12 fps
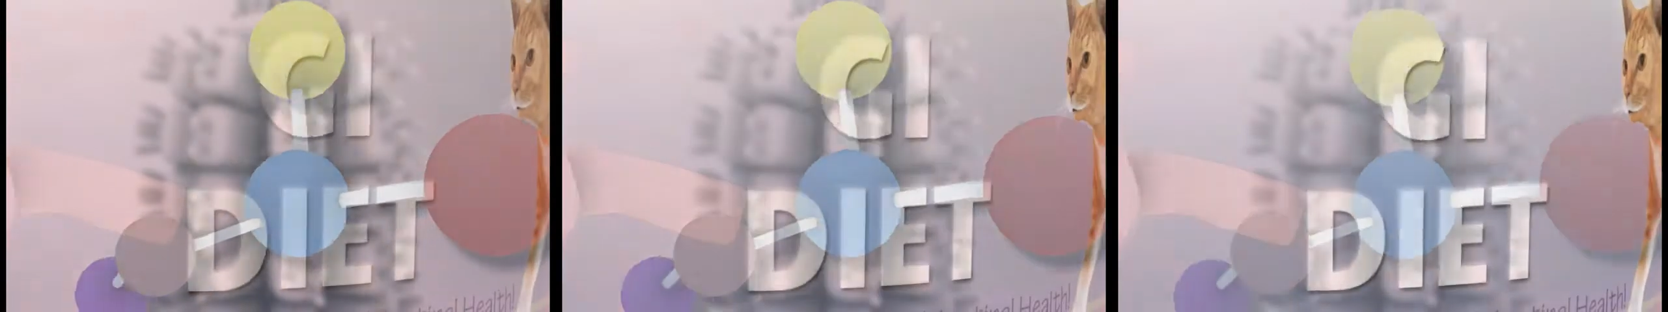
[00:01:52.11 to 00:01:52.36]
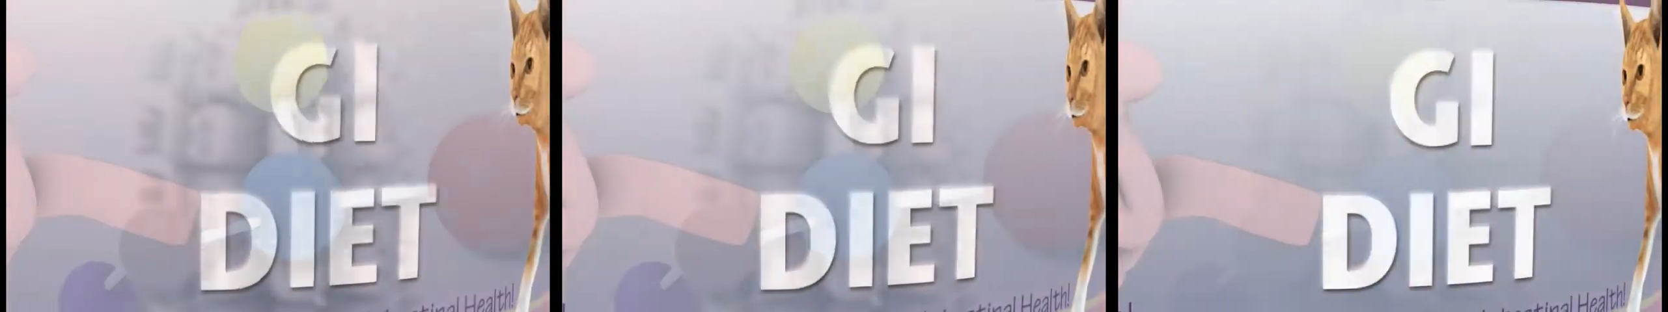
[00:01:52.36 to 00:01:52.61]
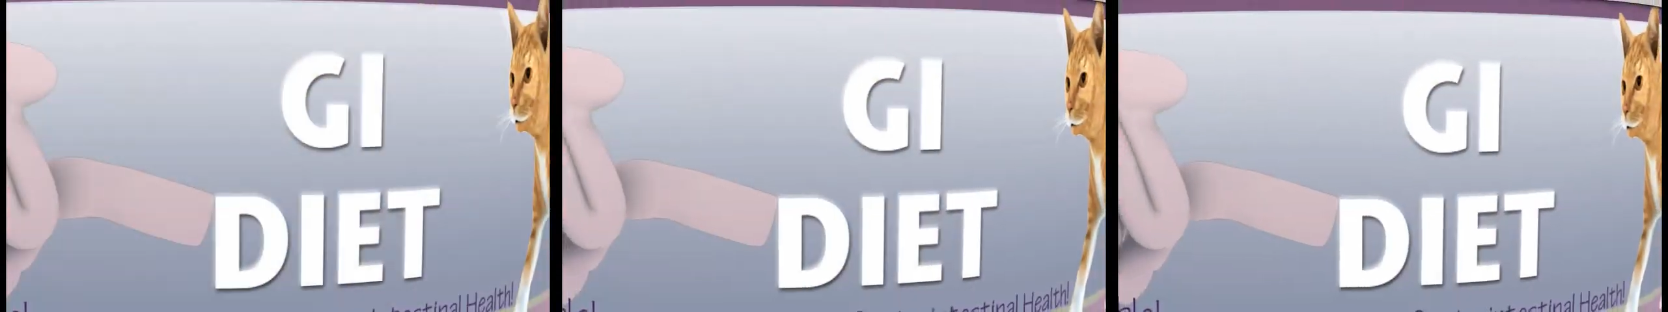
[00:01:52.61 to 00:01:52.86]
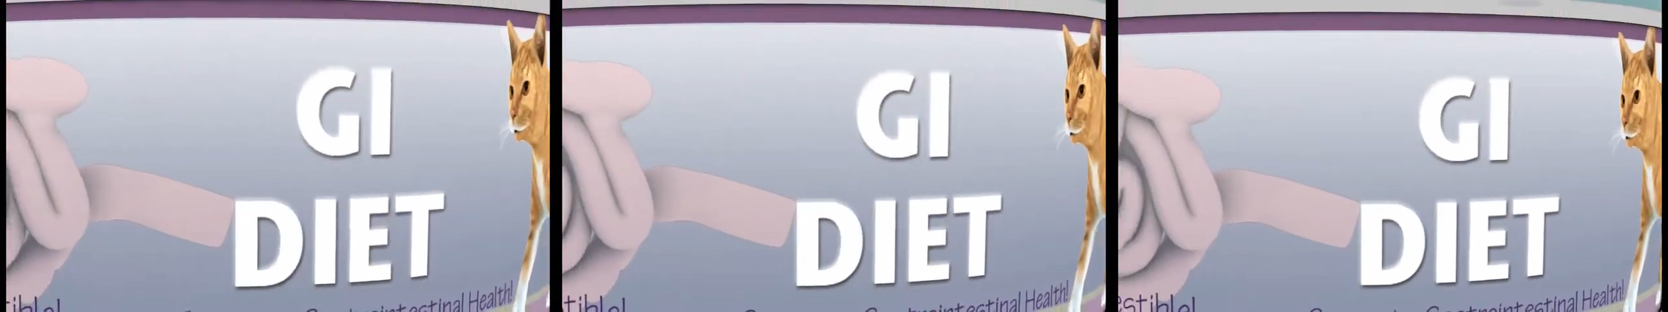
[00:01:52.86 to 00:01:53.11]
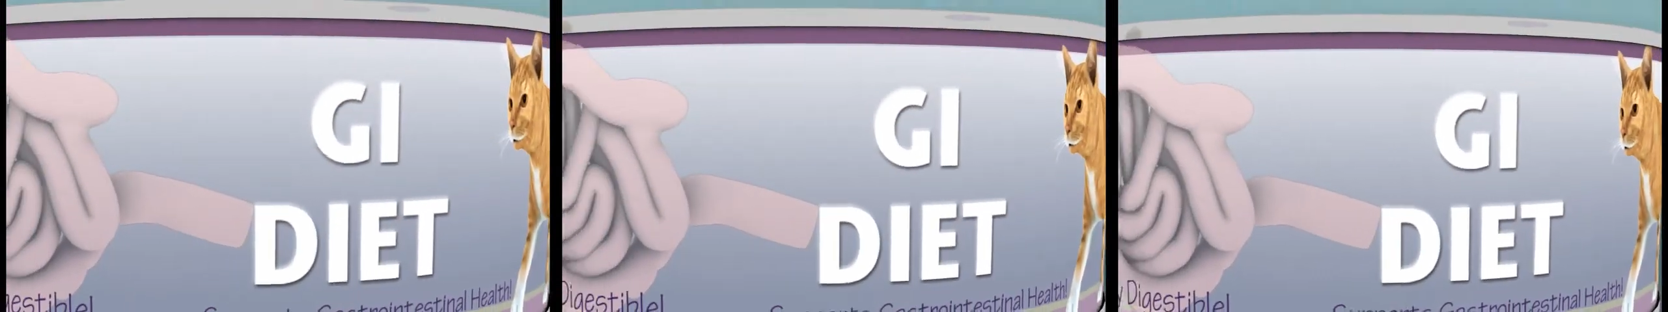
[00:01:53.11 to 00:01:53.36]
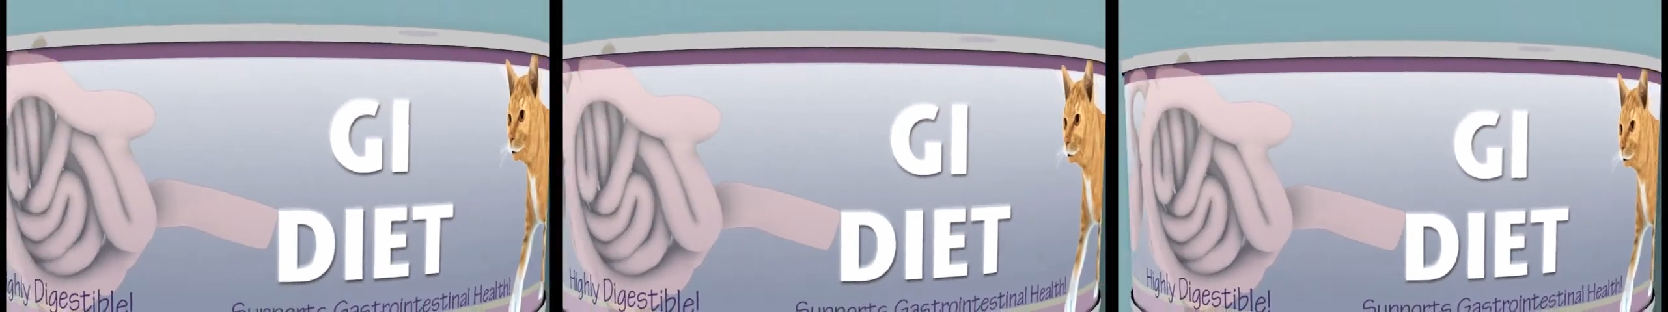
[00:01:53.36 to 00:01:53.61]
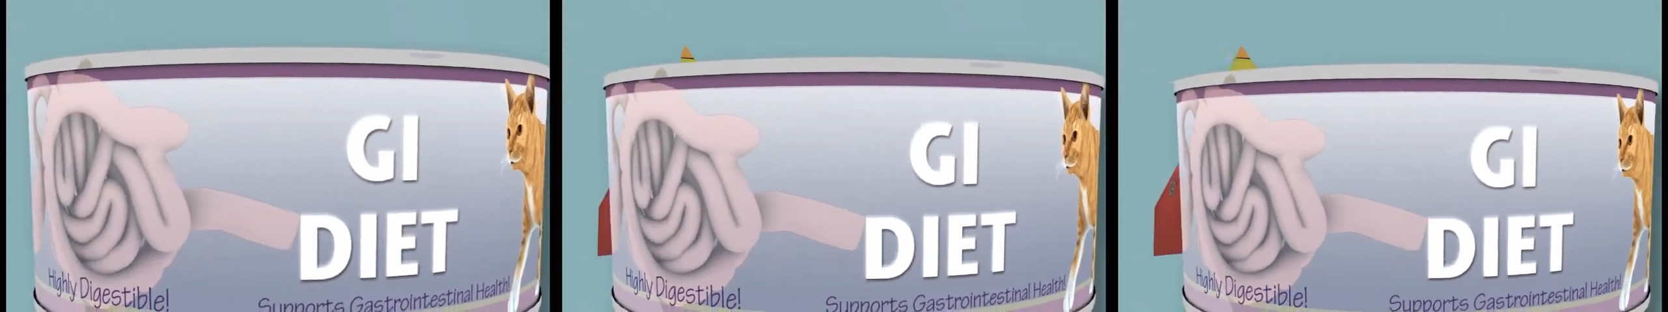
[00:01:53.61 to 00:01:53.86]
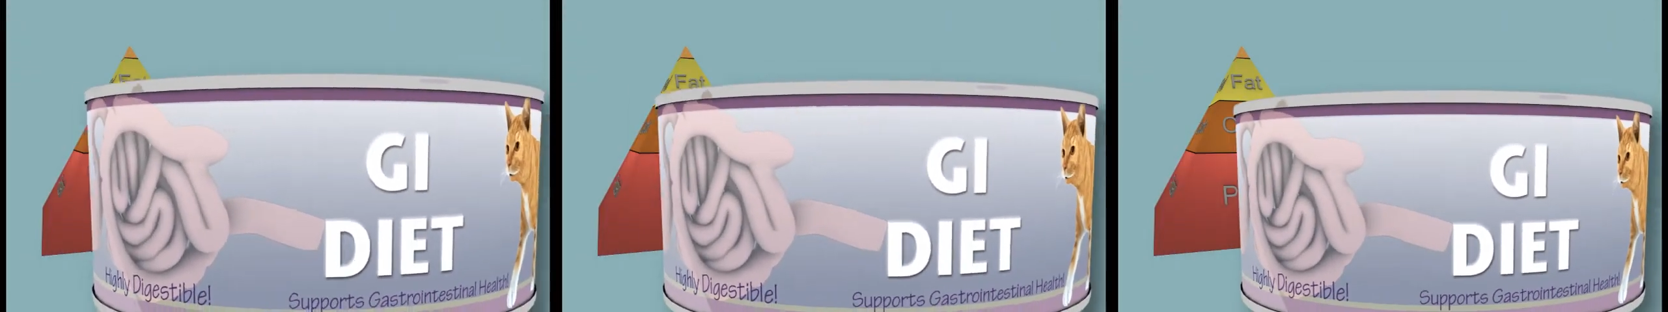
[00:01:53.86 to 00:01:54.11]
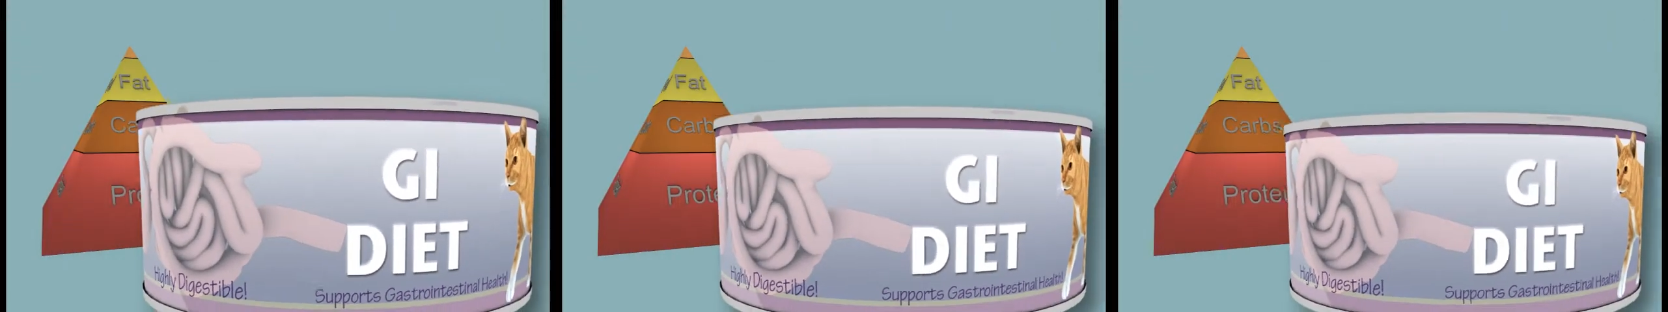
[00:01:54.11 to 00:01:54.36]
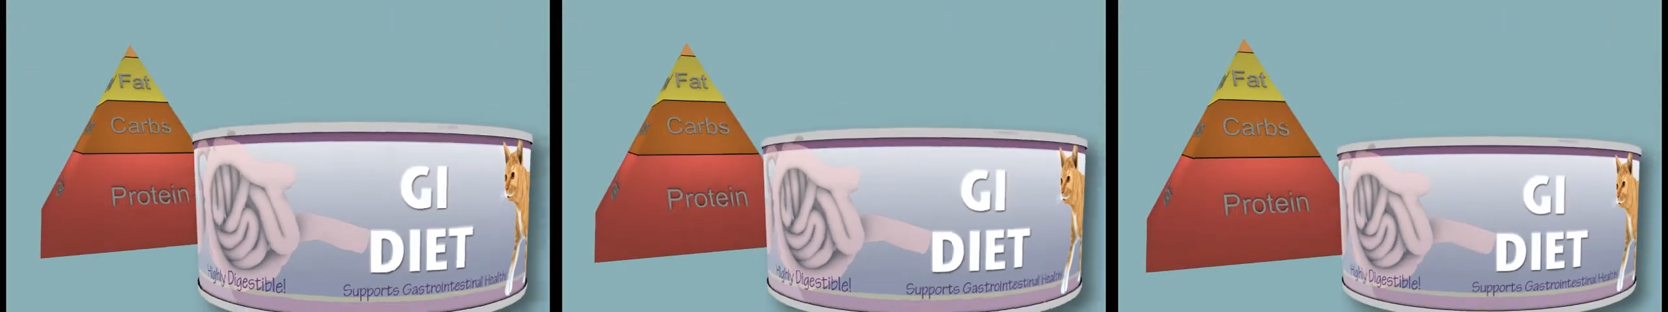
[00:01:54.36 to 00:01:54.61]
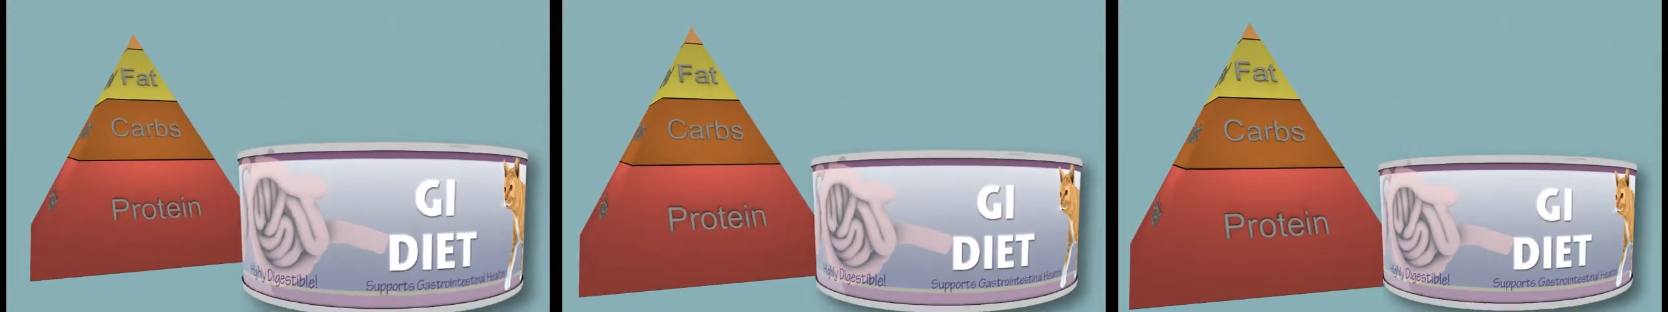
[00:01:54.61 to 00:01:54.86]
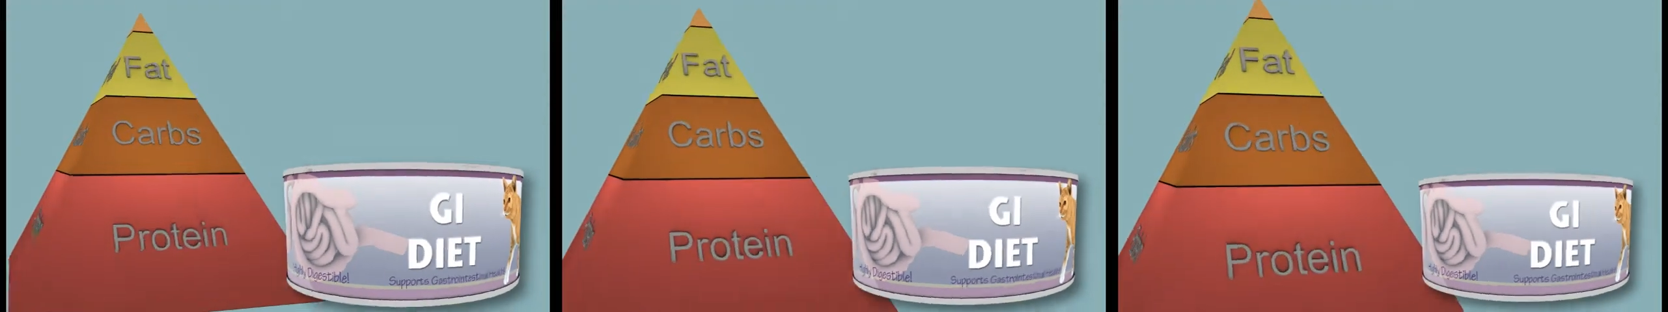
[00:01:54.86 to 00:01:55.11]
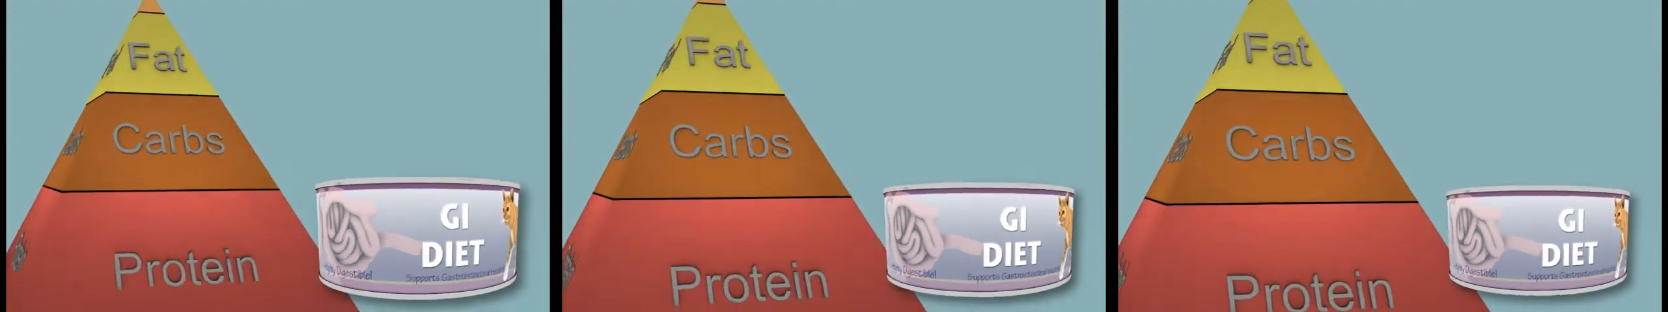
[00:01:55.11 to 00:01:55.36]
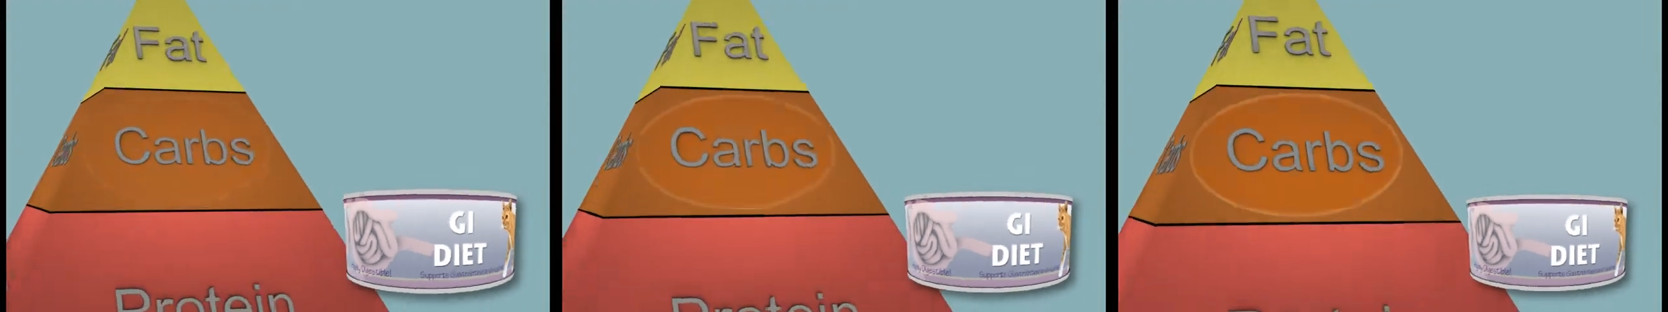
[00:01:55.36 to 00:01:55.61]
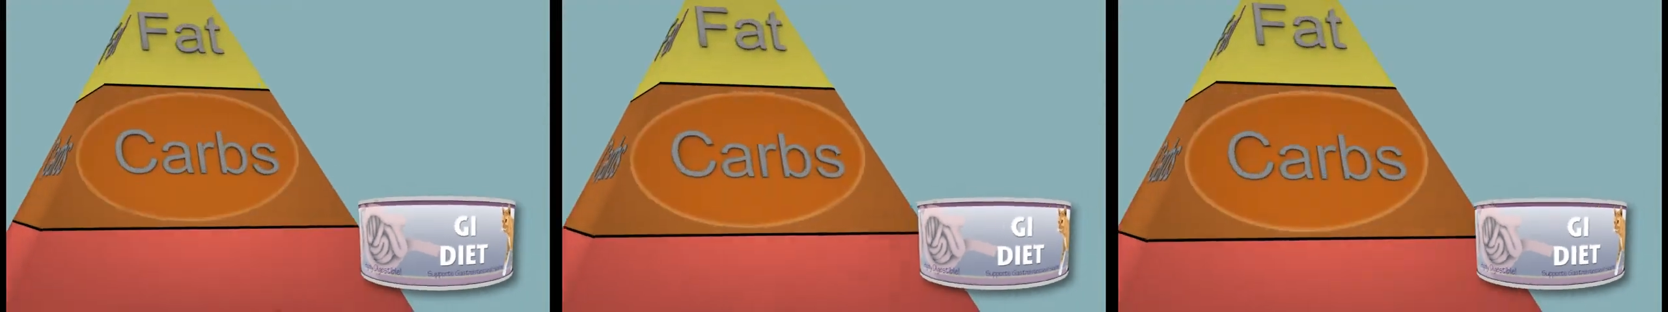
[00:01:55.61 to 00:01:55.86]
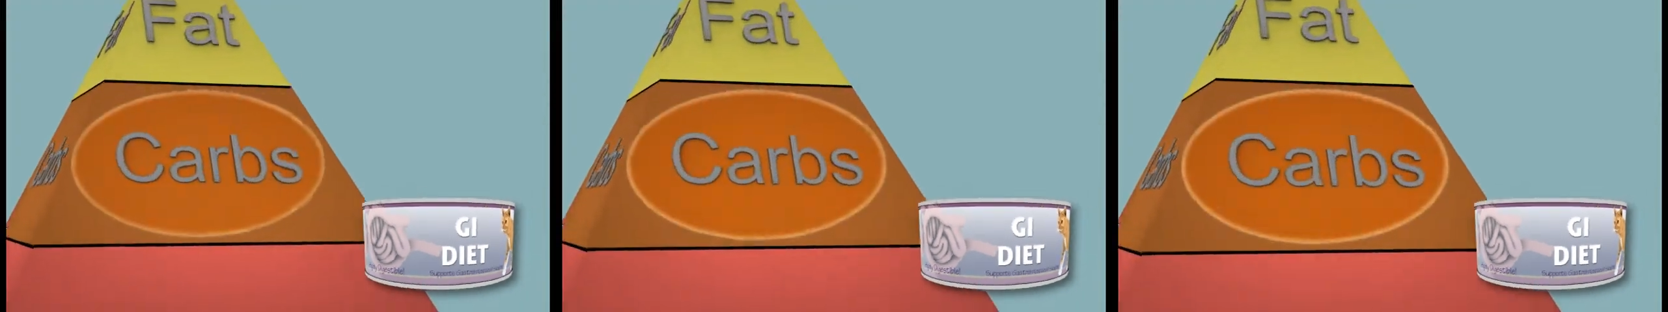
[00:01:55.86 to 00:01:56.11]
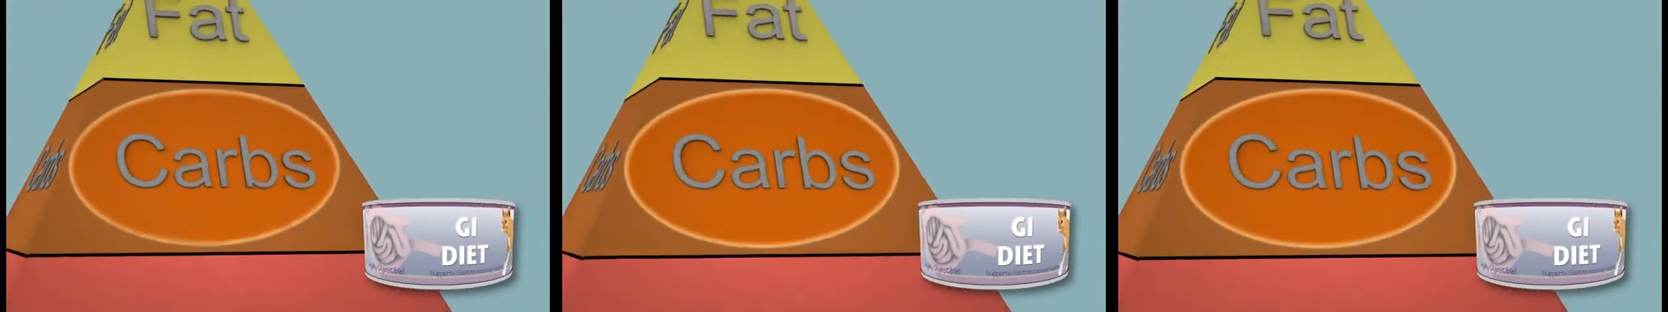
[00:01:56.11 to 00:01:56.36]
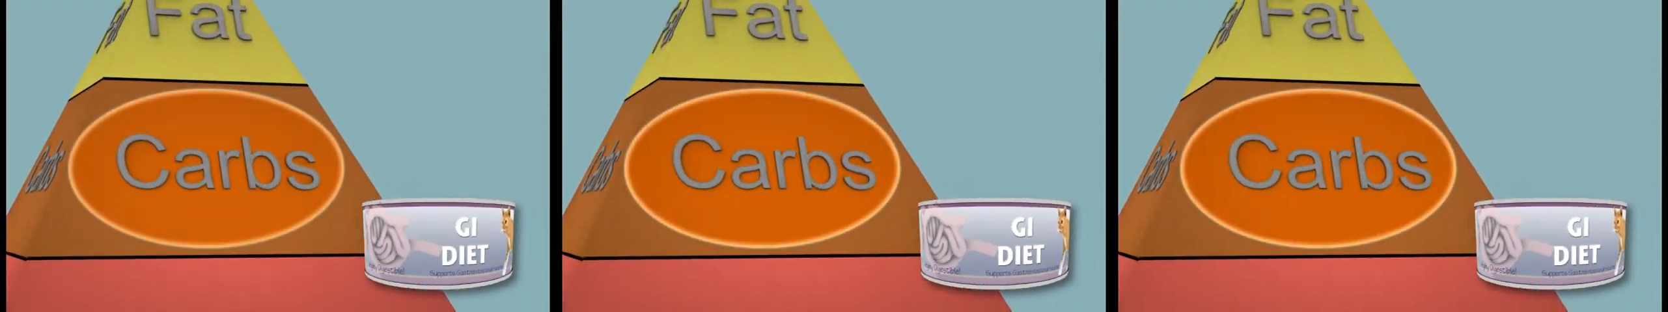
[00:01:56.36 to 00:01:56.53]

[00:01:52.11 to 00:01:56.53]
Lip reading: No face is visible, so there are no lips to read.